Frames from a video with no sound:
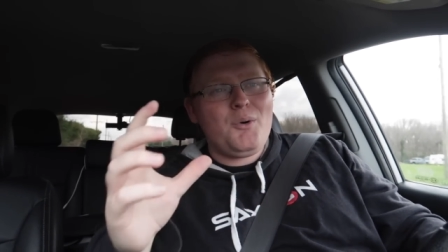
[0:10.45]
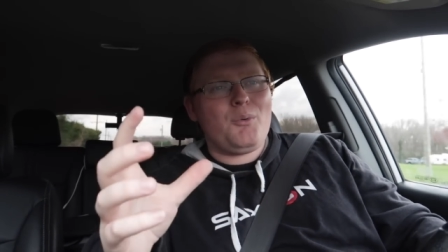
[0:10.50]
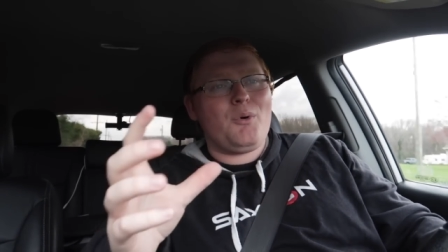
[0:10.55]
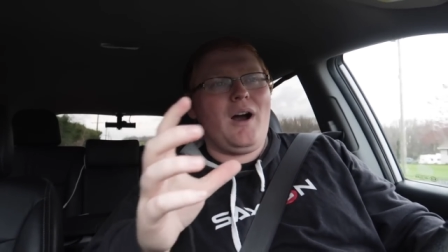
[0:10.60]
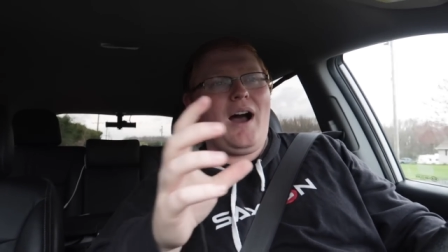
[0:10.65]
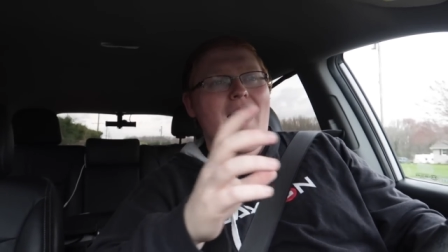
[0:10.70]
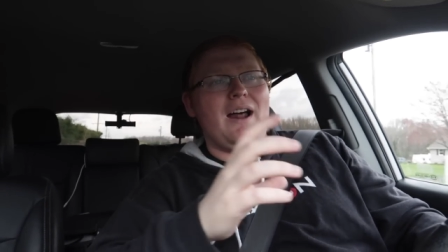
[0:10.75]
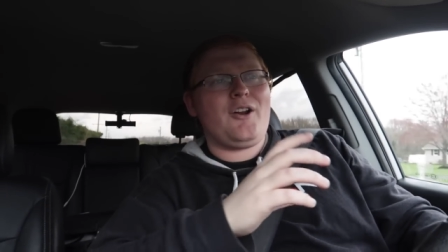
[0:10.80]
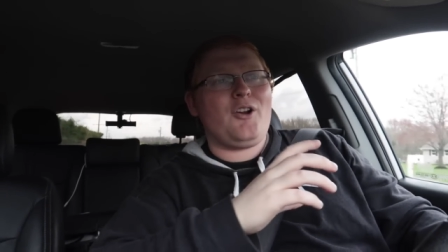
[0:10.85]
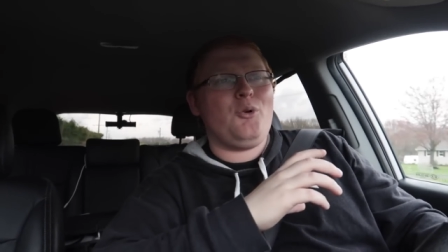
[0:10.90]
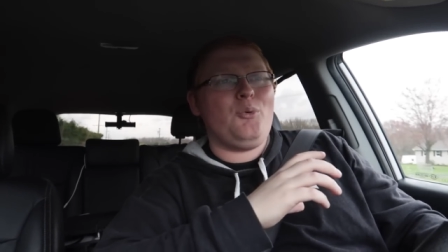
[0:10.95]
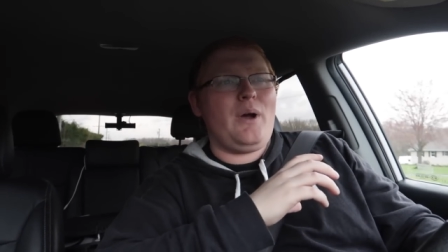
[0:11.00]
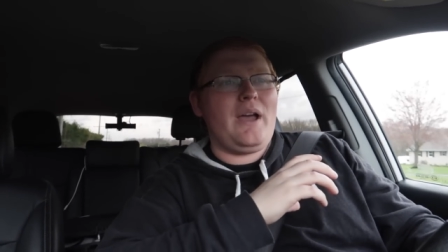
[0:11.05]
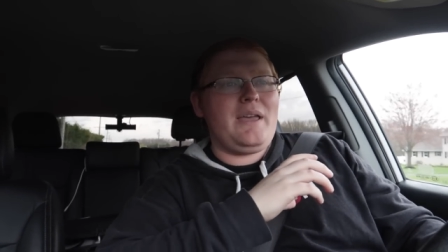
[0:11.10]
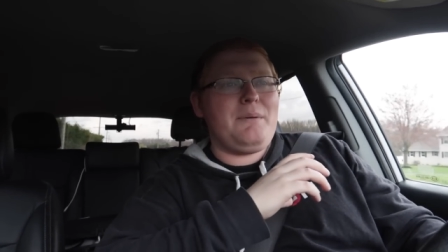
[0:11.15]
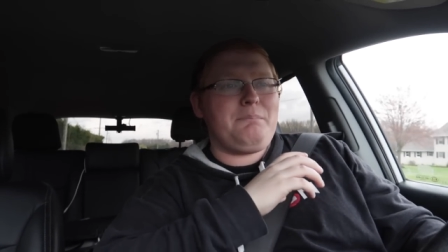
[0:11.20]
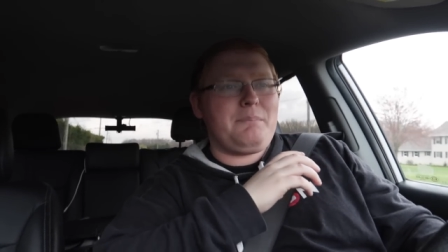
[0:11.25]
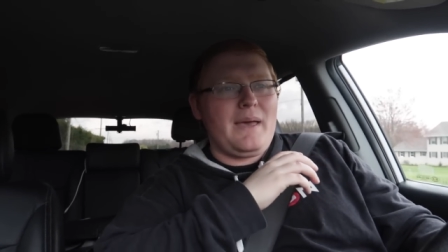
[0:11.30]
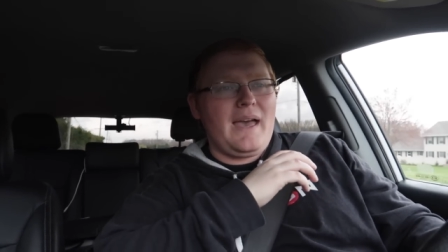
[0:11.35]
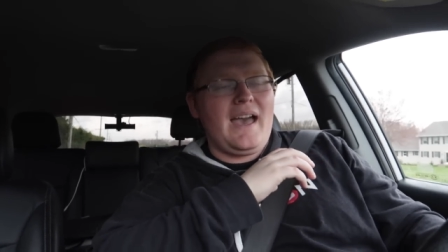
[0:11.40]
we're on our
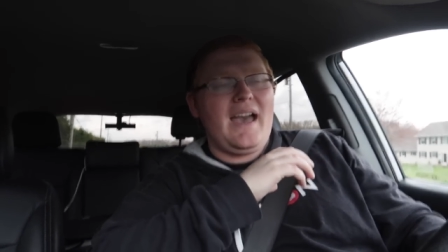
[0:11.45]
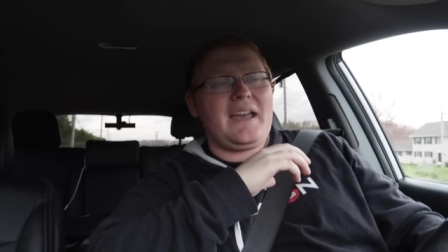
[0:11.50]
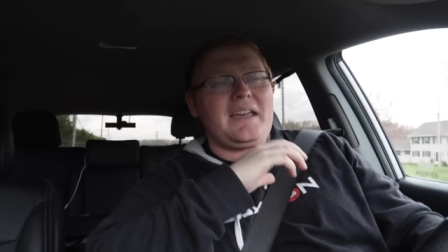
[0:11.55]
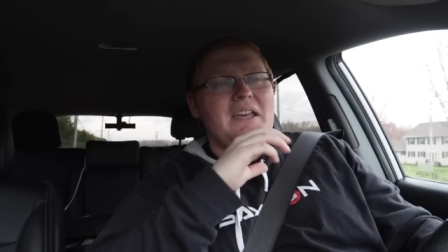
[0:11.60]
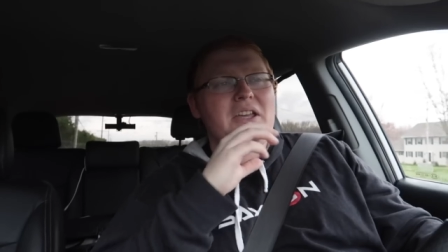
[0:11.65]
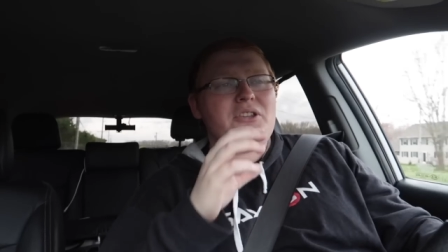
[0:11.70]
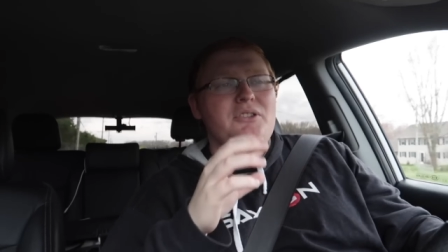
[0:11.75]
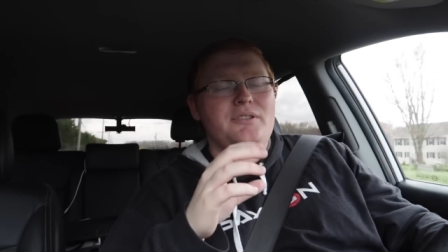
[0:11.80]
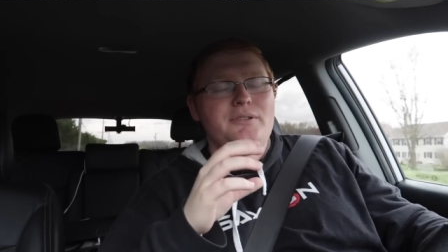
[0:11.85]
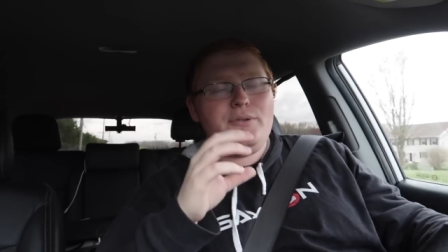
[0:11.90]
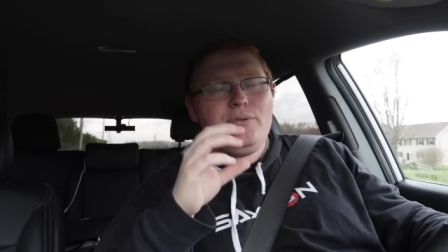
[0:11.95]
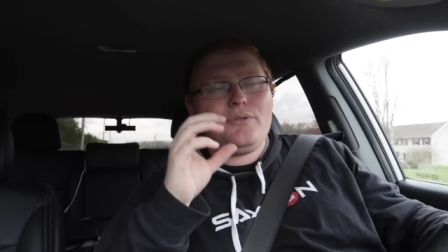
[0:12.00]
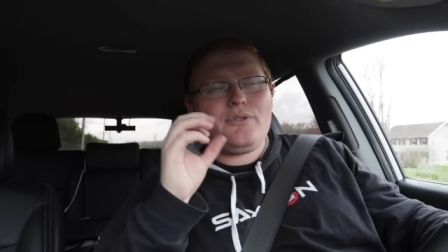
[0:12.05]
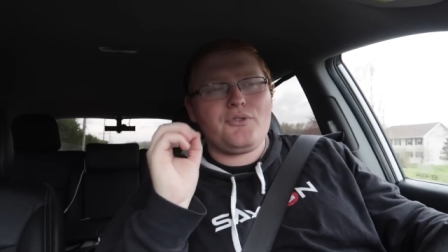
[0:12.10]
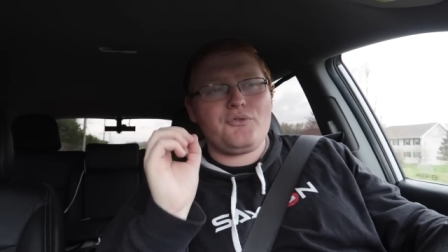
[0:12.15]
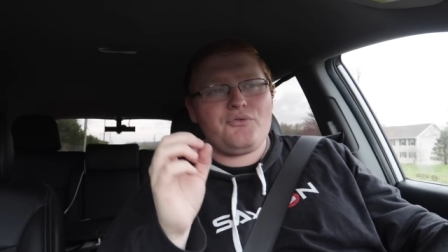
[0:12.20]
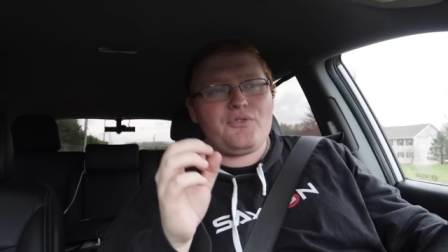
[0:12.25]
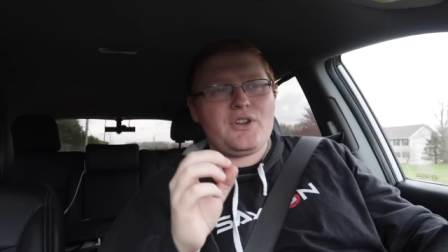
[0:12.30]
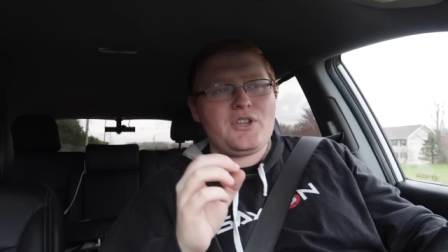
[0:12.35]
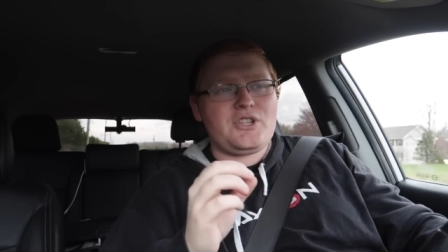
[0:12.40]
way back to
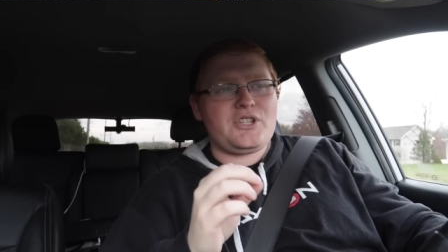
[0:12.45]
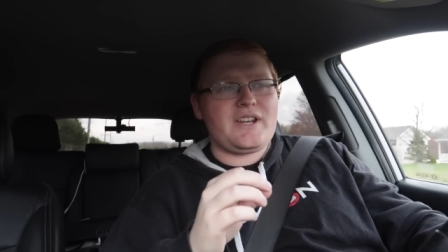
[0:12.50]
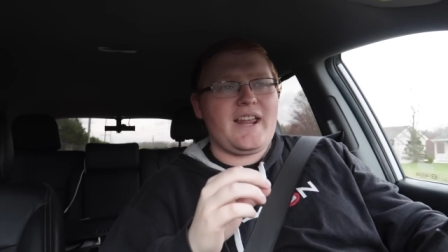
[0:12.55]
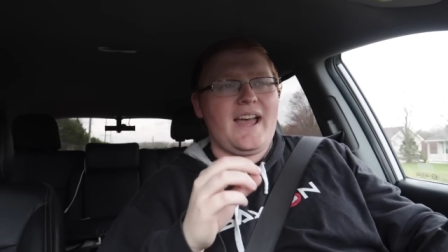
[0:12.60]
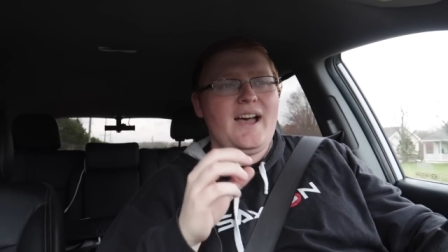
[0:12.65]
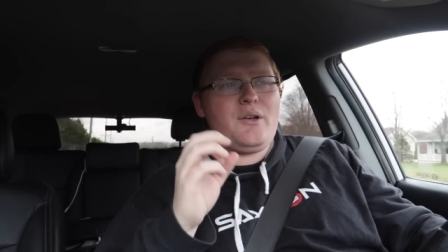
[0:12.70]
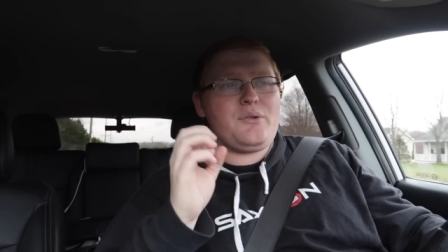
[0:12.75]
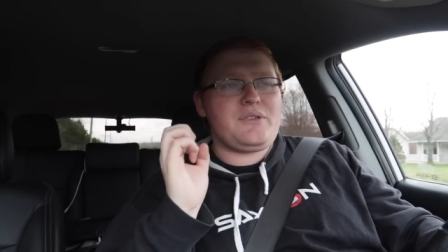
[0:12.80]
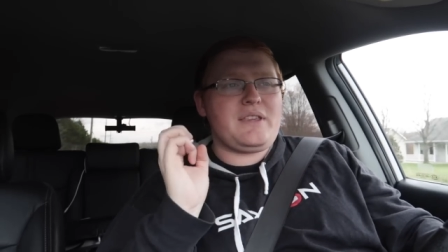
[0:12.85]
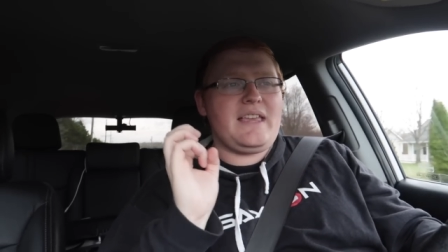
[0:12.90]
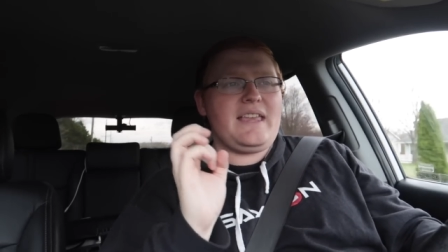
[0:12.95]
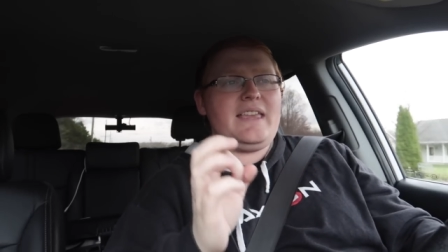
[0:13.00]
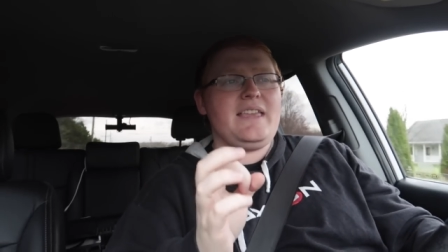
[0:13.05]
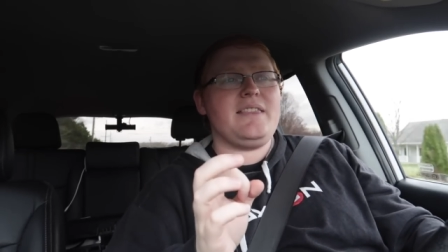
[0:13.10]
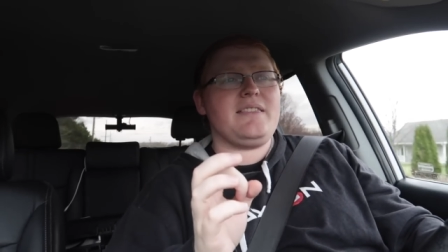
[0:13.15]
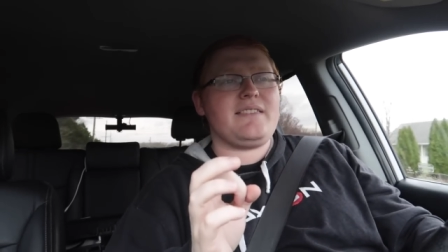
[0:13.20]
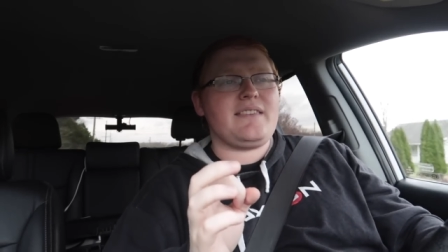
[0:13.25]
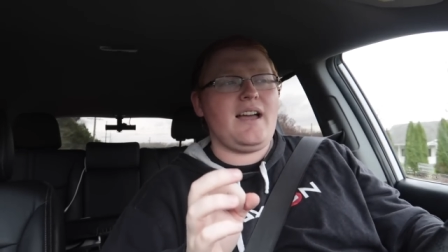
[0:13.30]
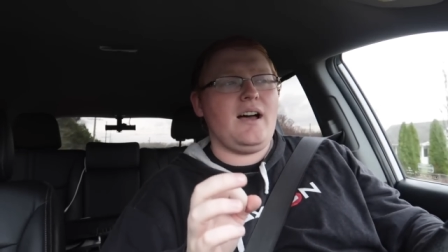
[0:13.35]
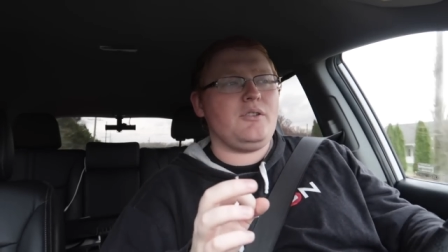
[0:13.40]
the RiDGiD House
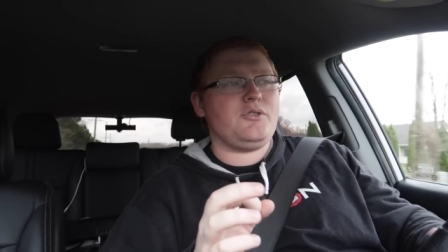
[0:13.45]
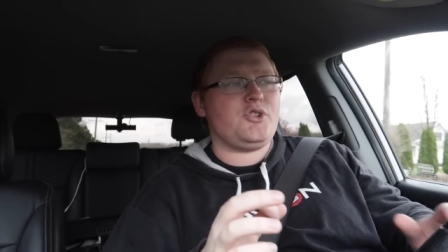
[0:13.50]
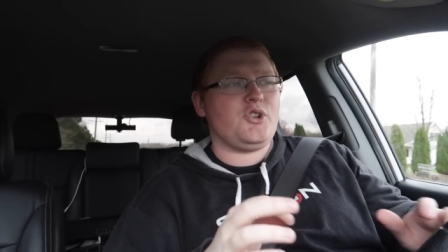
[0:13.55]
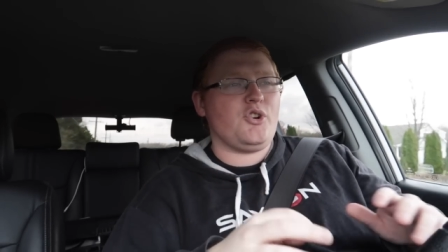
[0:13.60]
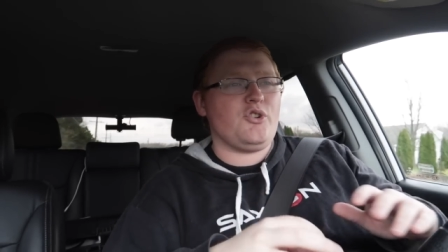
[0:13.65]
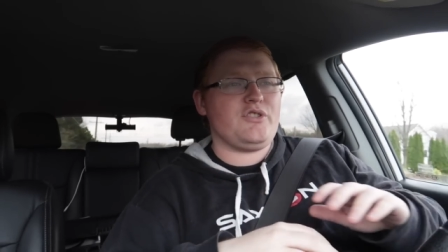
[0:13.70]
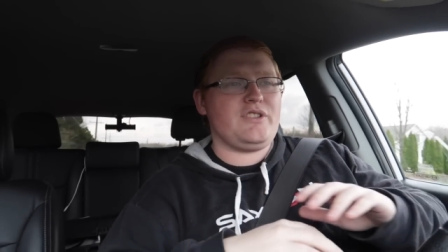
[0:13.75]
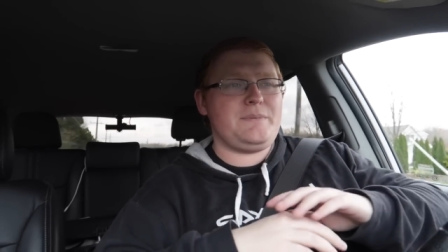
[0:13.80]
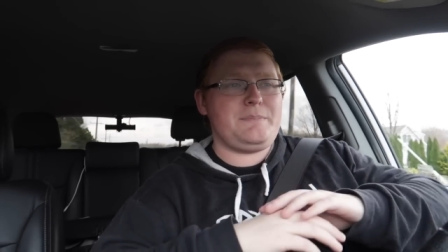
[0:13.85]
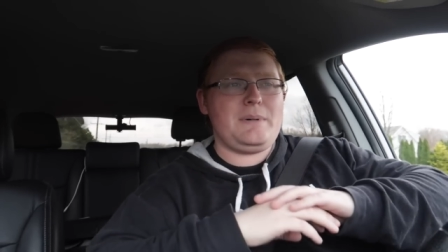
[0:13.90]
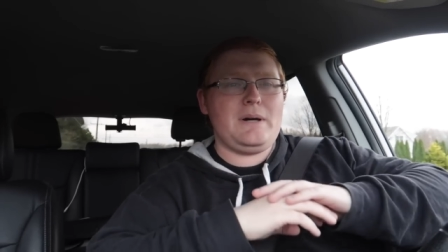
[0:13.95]
in South Jersey.